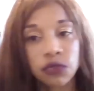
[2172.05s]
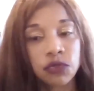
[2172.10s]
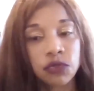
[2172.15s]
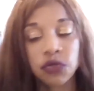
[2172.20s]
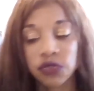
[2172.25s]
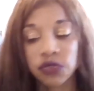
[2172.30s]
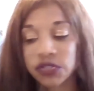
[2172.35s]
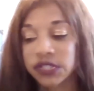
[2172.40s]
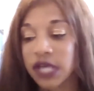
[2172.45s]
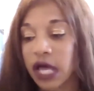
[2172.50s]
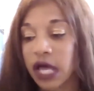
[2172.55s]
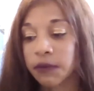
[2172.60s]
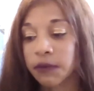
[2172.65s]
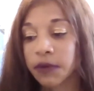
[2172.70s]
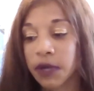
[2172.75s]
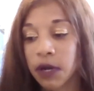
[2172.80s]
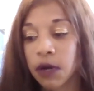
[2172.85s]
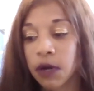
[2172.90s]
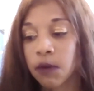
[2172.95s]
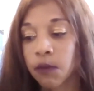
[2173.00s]
do your
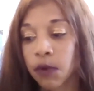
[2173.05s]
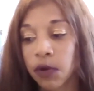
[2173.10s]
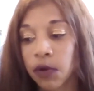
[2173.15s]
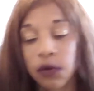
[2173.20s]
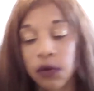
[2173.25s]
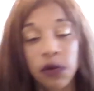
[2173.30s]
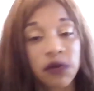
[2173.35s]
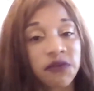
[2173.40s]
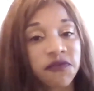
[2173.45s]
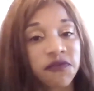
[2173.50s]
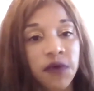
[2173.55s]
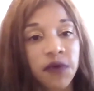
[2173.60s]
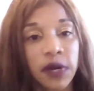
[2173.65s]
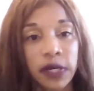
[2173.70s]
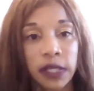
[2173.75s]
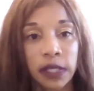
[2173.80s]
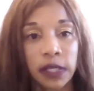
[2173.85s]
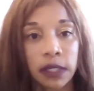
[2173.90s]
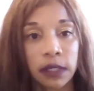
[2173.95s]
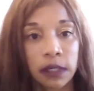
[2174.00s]
salary homework on the
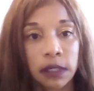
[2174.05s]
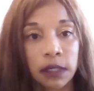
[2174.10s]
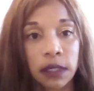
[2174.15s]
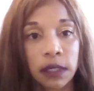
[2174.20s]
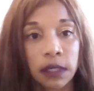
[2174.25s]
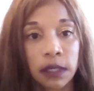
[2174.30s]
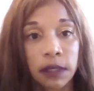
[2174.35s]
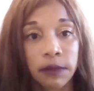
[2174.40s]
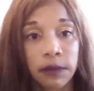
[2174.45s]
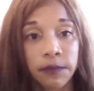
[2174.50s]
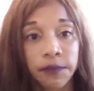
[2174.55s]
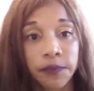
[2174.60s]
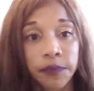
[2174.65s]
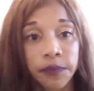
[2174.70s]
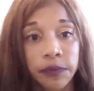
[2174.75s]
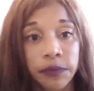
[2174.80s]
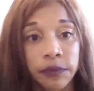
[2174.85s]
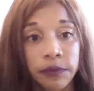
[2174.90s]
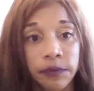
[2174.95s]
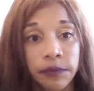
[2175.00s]
front end.
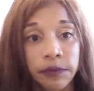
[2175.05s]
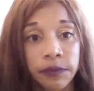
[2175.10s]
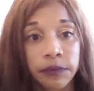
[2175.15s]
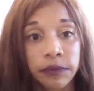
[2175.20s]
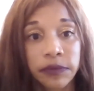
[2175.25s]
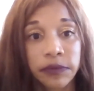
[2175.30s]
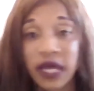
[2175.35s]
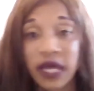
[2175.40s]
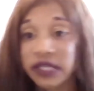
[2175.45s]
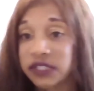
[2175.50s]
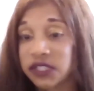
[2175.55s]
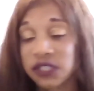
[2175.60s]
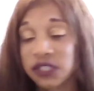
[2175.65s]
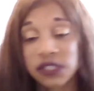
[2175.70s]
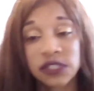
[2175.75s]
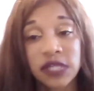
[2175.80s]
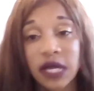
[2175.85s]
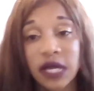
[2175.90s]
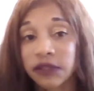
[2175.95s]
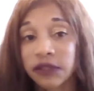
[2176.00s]
That's
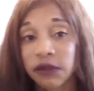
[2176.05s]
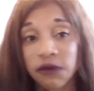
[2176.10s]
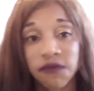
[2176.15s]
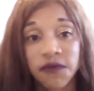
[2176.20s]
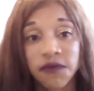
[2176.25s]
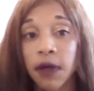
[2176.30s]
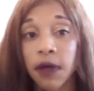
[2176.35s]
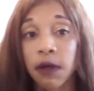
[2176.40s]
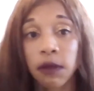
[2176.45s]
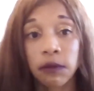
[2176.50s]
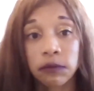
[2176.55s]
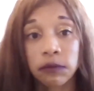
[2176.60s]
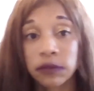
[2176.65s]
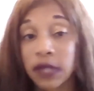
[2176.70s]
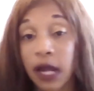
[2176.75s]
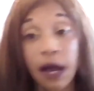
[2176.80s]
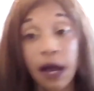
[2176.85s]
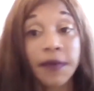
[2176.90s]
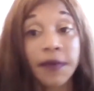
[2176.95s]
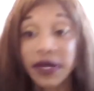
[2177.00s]
just not their fault.
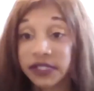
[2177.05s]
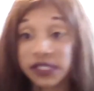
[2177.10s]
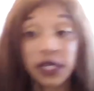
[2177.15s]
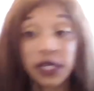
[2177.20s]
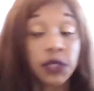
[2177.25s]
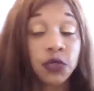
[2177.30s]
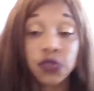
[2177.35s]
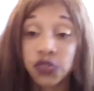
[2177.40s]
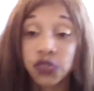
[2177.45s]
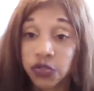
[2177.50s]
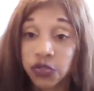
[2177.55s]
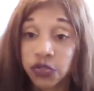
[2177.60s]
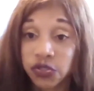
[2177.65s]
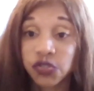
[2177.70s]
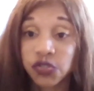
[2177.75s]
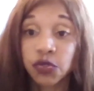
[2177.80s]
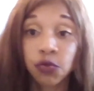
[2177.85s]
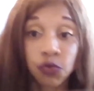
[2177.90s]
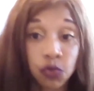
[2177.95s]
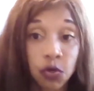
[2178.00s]
Now, I'm not saying you shouldn't
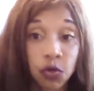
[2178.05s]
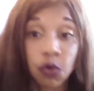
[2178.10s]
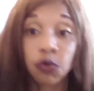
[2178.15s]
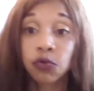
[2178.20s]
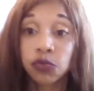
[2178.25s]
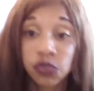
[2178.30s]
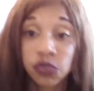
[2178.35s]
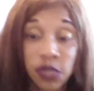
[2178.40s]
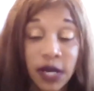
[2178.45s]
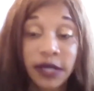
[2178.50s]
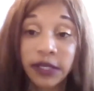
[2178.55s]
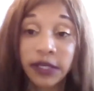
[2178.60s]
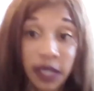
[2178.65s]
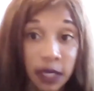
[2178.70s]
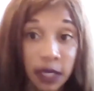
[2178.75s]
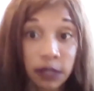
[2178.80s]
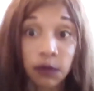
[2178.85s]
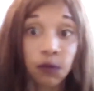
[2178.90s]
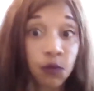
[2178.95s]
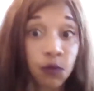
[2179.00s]
still go try to
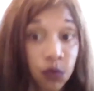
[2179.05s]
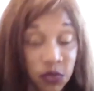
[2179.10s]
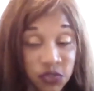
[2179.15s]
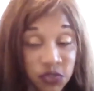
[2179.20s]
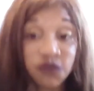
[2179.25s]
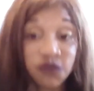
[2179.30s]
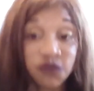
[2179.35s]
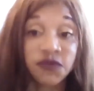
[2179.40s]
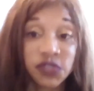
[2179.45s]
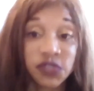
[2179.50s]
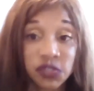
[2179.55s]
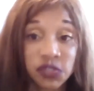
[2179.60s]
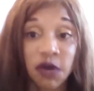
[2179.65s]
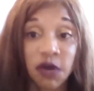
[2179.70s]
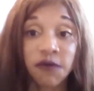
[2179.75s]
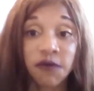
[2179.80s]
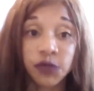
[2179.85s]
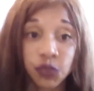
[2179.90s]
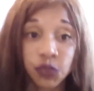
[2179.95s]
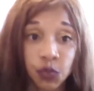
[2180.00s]
get what you
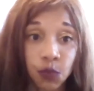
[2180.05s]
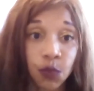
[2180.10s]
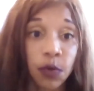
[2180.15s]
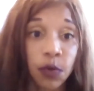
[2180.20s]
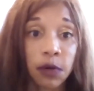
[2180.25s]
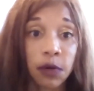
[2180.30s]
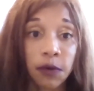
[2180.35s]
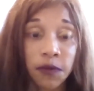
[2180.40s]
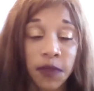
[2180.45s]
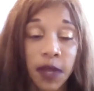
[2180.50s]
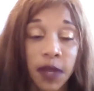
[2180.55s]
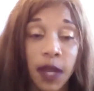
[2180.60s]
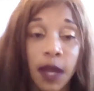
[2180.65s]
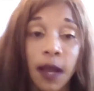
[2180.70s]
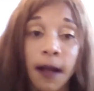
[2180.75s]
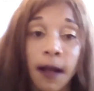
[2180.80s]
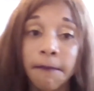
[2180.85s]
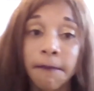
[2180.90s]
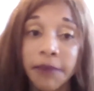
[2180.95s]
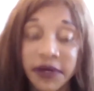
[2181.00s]
discovered you're worth,
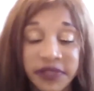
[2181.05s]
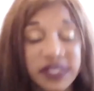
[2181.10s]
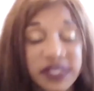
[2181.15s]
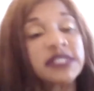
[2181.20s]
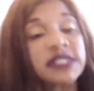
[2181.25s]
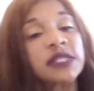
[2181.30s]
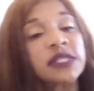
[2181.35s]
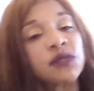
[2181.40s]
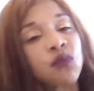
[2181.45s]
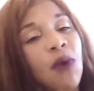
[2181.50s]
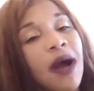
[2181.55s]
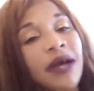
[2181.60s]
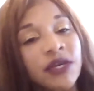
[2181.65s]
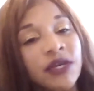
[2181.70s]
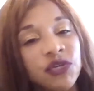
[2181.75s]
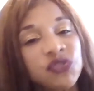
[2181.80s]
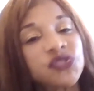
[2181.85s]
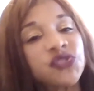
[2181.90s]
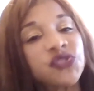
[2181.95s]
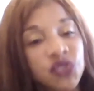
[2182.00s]
but this is why
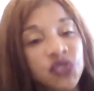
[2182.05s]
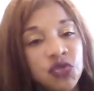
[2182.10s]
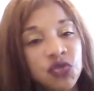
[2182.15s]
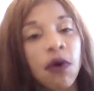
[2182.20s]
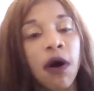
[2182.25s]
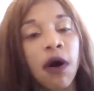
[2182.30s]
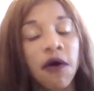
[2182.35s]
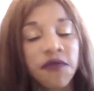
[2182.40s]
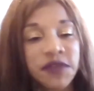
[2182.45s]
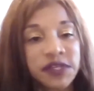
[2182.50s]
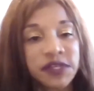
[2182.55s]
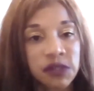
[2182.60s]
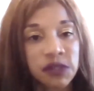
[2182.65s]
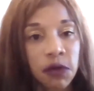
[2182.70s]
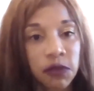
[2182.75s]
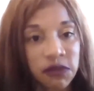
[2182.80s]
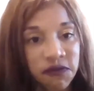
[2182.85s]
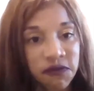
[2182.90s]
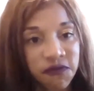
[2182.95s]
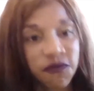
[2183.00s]
you should do all this
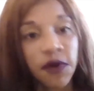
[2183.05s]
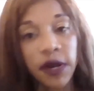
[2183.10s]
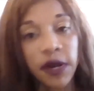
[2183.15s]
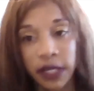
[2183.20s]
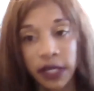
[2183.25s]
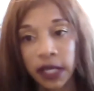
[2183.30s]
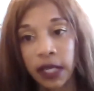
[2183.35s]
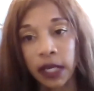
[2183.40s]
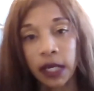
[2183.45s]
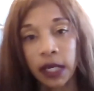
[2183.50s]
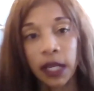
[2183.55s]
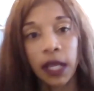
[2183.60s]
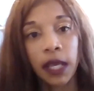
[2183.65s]
on the front end